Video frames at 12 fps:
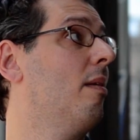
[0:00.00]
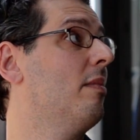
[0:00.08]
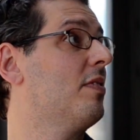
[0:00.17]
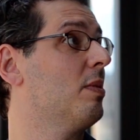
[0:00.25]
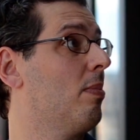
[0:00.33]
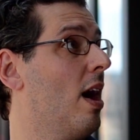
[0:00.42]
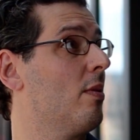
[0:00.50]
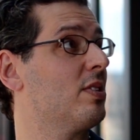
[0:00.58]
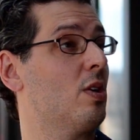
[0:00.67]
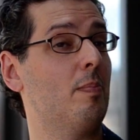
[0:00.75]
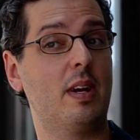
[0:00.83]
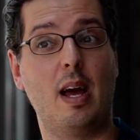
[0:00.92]
If the bar
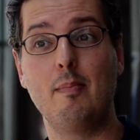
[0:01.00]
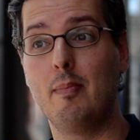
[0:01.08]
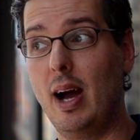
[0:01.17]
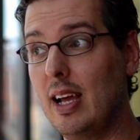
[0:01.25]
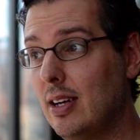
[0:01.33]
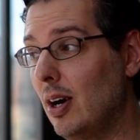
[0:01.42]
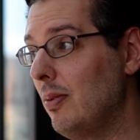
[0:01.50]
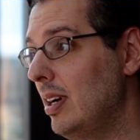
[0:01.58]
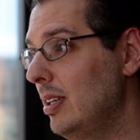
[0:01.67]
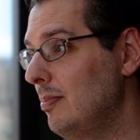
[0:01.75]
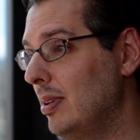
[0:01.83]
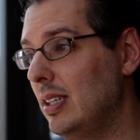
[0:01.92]
was open, I might go
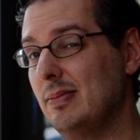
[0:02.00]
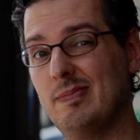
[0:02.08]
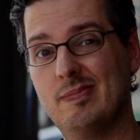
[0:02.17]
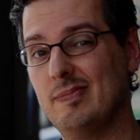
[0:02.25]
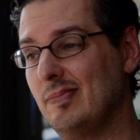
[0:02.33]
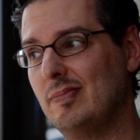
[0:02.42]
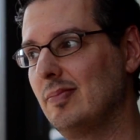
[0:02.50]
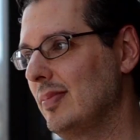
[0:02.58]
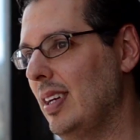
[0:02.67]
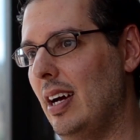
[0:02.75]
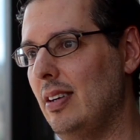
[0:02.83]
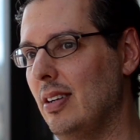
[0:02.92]
in, but
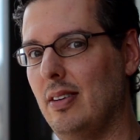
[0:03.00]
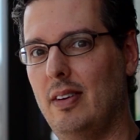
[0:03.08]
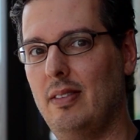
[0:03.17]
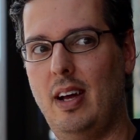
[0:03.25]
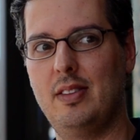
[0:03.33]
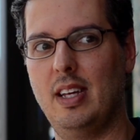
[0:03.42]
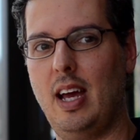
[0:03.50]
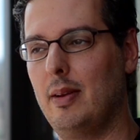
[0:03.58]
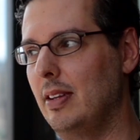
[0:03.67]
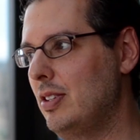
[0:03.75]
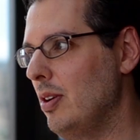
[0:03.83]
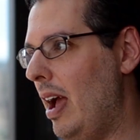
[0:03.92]
I don't know. I think I'd
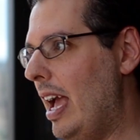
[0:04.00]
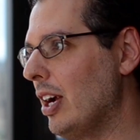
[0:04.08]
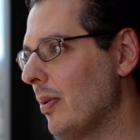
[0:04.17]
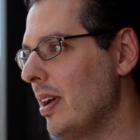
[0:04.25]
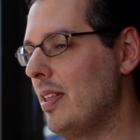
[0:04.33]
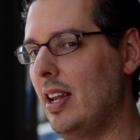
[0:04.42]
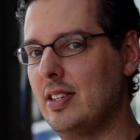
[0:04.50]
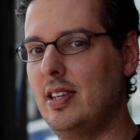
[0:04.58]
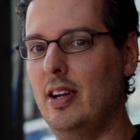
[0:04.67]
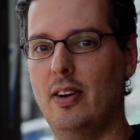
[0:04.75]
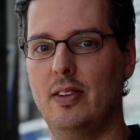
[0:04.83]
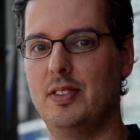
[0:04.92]
get too angry that it's
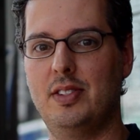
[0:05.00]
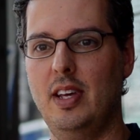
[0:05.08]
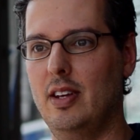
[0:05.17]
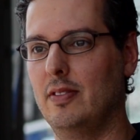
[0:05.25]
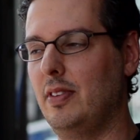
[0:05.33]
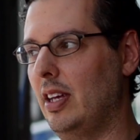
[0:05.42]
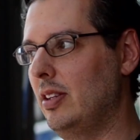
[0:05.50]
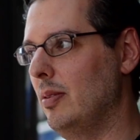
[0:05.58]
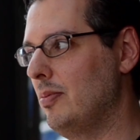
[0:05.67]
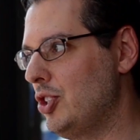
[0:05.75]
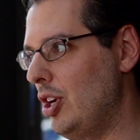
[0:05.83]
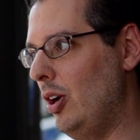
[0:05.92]
here instead of like the
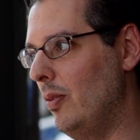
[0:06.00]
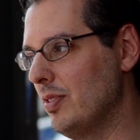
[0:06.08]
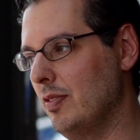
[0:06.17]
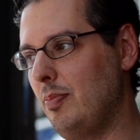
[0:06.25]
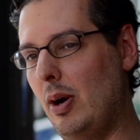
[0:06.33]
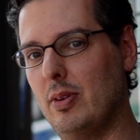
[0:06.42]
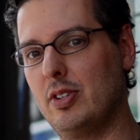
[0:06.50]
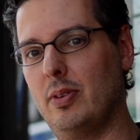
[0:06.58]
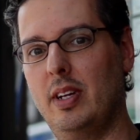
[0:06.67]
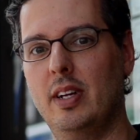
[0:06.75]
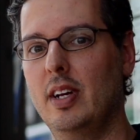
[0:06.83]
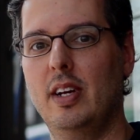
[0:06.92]
shelves of
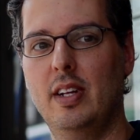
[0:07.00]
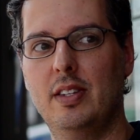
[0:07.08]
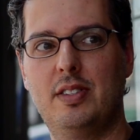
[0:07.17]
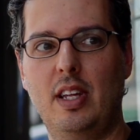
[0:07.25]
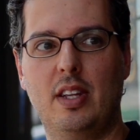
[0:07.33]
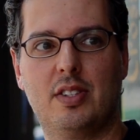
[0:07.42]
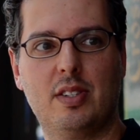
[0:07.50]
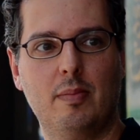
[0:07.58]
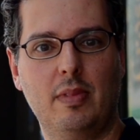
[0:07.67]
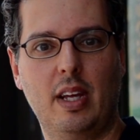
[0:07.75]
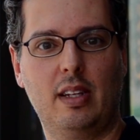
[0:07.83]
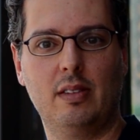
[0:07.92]
poetry. Instead it's
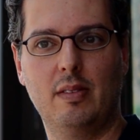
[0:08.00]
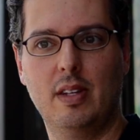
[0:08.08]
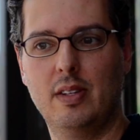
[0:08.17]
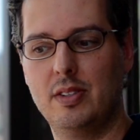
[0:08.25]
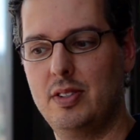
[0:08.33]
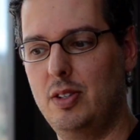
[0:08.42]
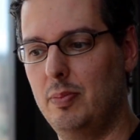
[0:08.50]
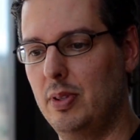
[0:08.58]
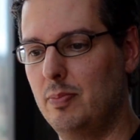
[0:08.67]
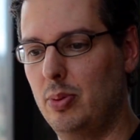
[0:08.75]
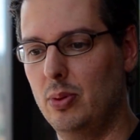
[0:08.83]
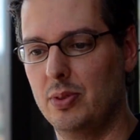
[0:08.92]
some like stupid
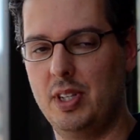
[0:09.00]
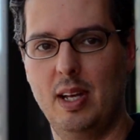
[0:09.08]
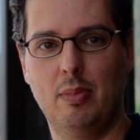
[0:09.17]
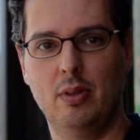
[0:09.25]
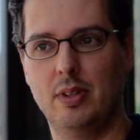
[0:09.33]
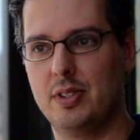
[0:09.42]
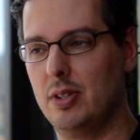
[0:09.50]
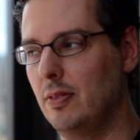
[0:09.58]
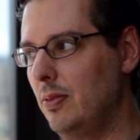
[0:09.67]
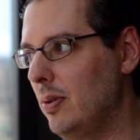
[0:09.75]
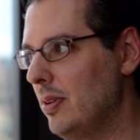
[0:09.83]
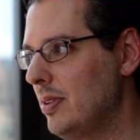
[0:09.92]
pool table and so
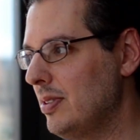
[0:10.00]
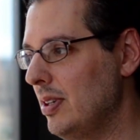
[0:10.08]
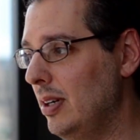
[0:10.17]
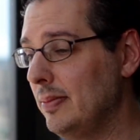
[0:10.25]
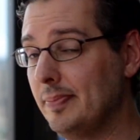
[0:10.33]
forth. So.